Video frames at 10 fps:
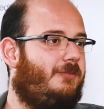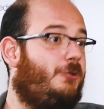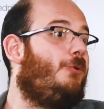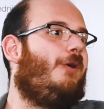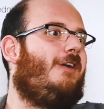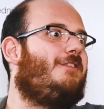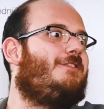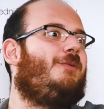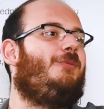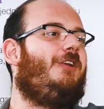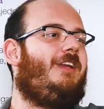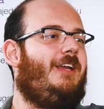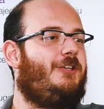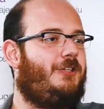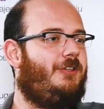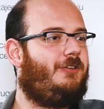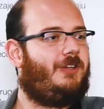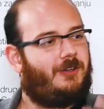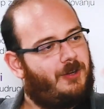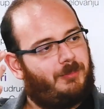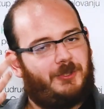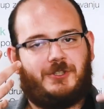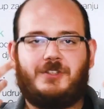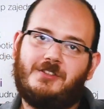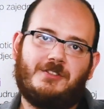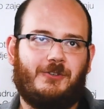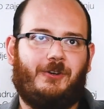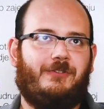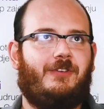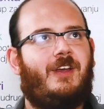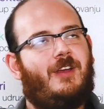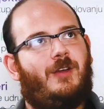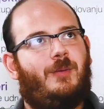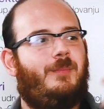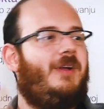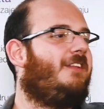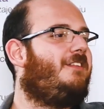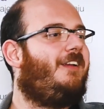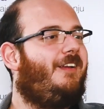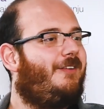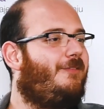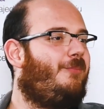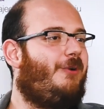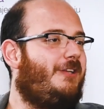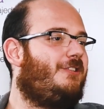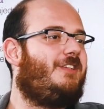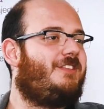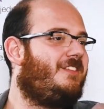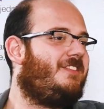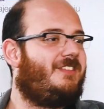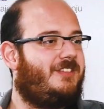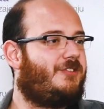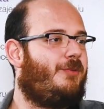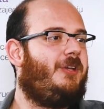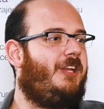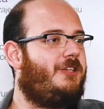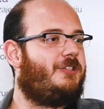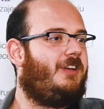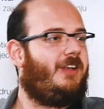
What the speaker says: true, honest communication, you can accomplish just this sort of melting of prejudices and discrimination.